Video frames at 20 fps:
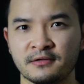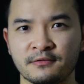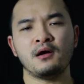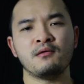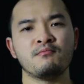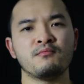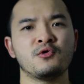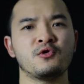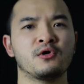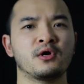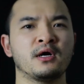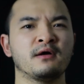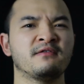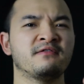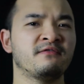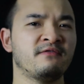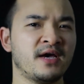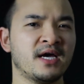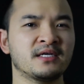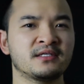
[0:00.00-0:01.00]
A more
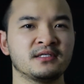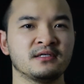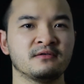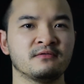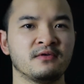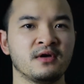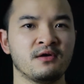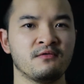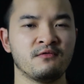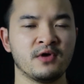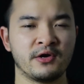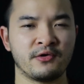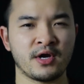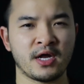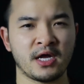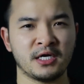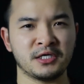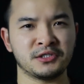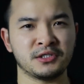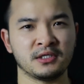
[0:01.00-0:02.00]
effective
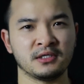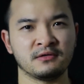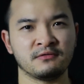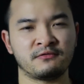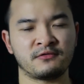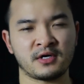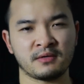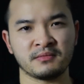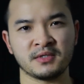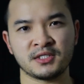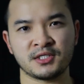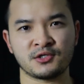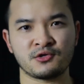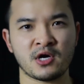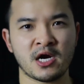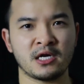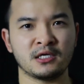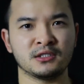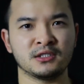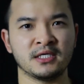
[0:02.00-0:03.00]
variation from this
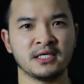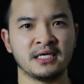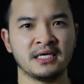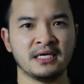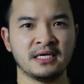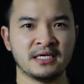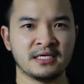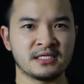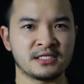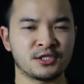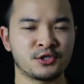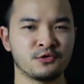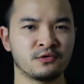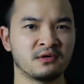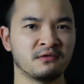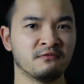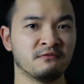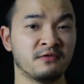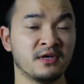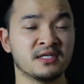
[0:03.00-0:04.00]
strategy is to
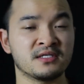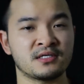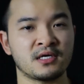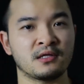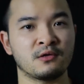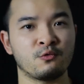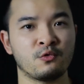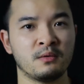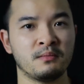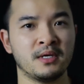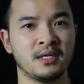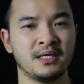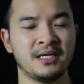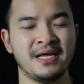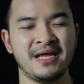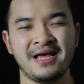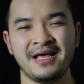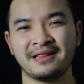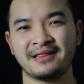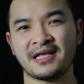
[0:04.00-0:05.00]
convince other women
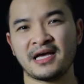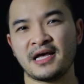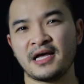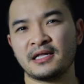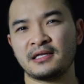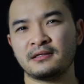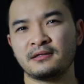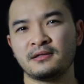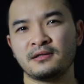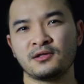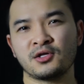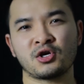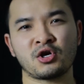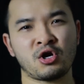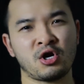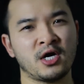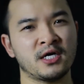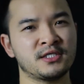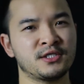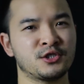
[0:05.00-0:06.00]
that the
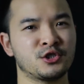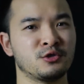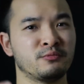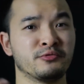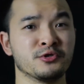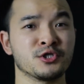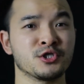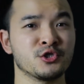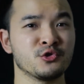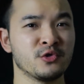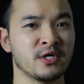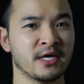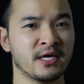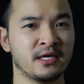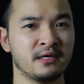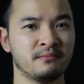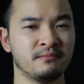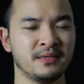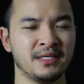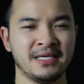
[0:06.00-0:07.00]
cost to pursuing
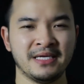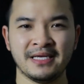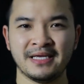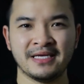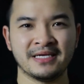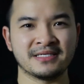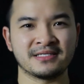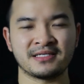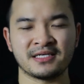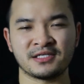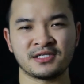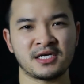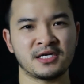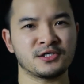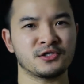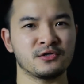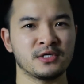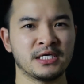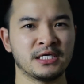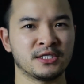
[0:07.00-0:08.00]
him is
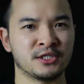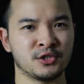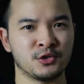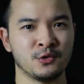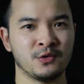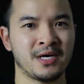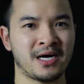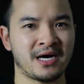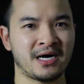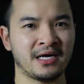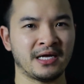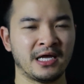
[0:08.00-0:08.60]
essentially too high.